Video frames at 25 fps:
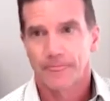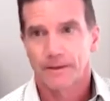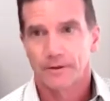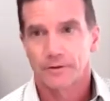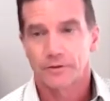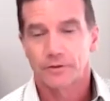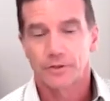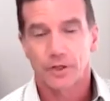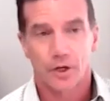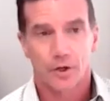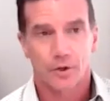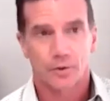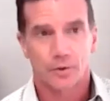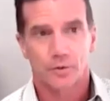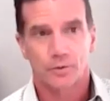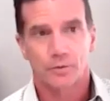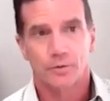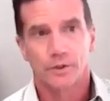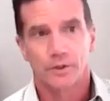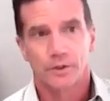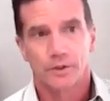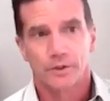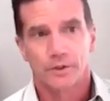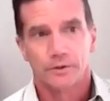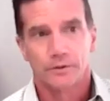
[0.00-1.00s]

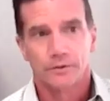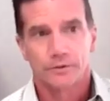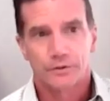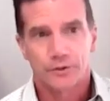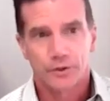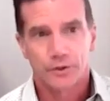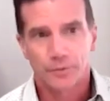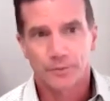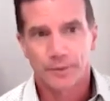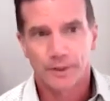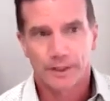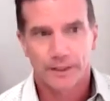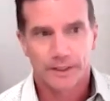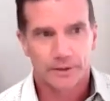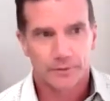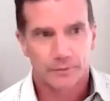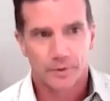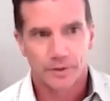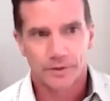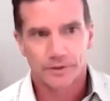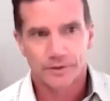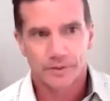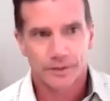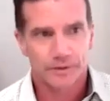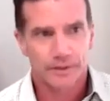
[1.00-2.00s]
So 2 million
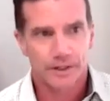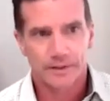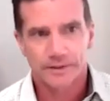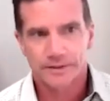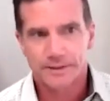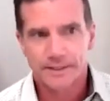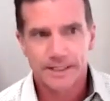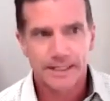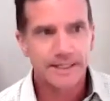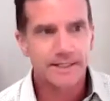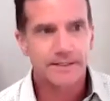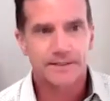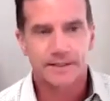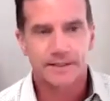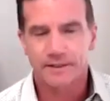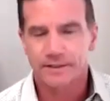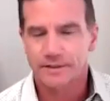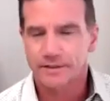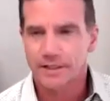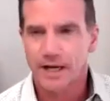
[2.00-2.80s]
was a decent